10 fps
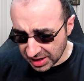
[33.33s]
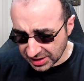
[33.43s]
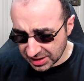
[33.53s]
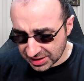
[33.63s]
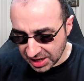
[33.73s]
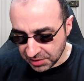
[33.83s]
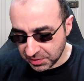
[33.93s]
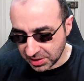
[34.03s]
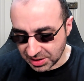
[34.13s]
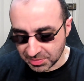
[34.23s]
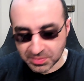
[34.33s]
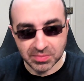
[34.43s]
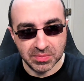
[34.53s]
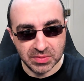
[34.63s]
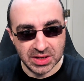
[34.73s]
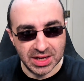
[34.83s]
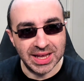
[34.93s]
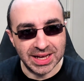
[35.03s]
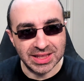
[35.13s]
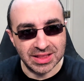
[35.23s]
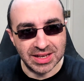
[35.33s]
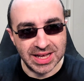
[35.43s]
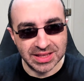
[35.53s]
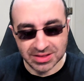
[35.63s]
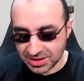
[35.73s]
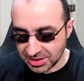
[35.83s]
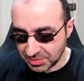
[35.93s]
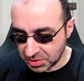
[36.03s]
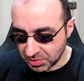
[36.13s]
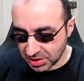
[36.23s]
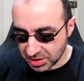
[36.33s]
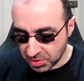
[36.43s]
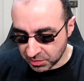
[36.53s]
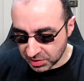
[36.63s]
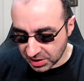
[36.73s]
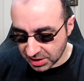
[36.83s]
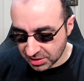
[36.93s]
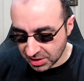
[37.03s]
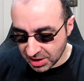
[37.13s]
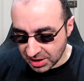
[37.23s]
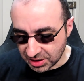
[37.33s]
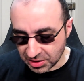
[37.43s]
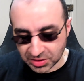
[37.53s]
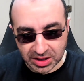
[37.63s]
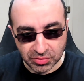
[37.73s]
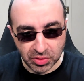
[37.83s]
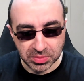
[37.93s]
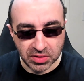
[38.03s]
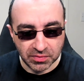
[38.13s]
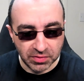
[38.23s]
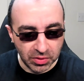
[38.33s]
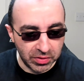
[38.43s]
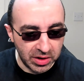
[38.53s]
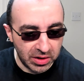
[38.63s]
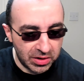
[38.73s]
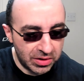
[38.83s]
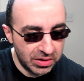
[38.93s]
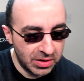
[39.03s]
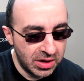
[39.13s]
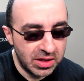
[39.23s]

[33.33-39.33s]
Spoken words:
I did definitely neglect these glasses and I mistreated them over the years. They dropped on the floor a lot.